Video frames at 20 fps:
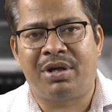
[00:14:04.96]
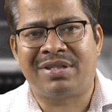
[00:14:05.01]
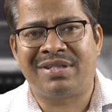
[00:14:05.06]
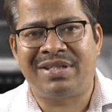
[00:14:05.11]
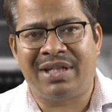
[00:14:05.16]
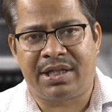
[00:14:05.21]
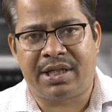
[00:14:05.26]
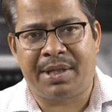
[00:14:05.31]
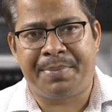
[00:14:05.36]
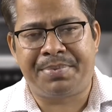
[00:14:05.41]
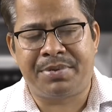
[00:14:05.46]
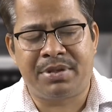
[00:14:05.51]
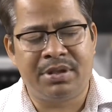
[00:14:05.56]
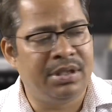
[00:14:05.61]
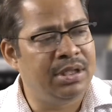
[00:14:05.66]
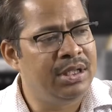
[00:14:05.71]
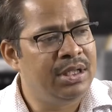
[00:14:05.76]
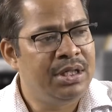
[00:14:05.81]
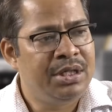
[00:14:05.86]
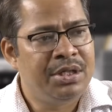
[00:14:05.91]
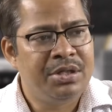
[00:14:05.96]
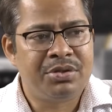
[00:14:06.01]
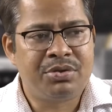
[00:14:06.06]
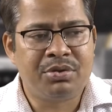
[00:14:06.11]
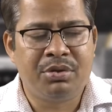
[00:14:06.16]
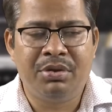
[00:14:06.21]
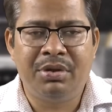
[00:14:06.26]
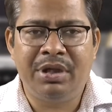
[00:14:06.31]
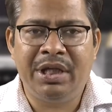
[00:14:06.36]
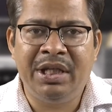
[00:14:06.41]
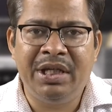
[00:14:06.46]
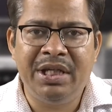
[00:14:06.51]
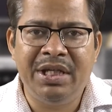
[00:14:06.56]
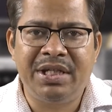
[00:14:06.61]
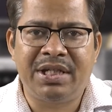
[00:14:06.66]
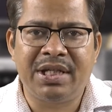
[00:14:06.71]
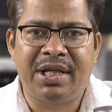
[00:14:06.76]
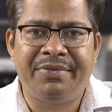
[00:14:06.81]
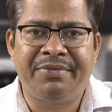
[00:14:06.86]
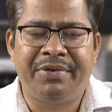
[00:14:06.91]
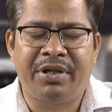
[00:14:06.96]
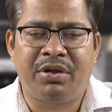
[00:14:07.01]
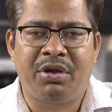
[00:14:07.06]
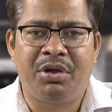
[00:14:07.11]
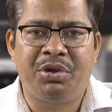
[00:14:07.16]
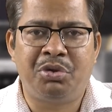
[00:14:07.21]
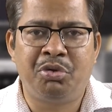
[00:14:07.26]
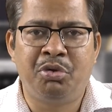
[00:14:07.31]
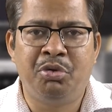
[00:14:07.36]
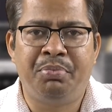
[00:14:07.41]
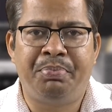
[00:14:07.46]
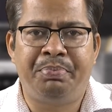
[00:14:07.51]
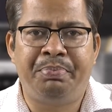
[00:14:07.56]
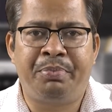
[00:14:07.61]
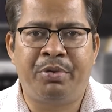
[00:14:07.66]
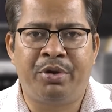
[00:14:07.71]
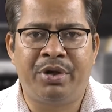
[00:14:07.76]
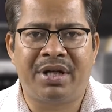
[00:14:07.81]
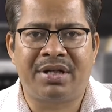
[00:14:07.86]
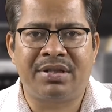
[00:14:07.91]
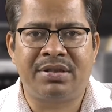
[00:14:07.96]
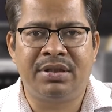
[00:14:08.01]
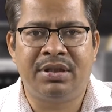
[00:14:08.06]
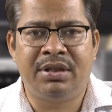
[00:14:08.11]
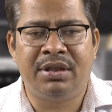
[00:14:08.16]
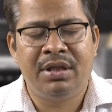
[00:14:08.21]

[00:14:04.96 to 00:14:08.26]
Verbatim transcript: setups, so initial one or two products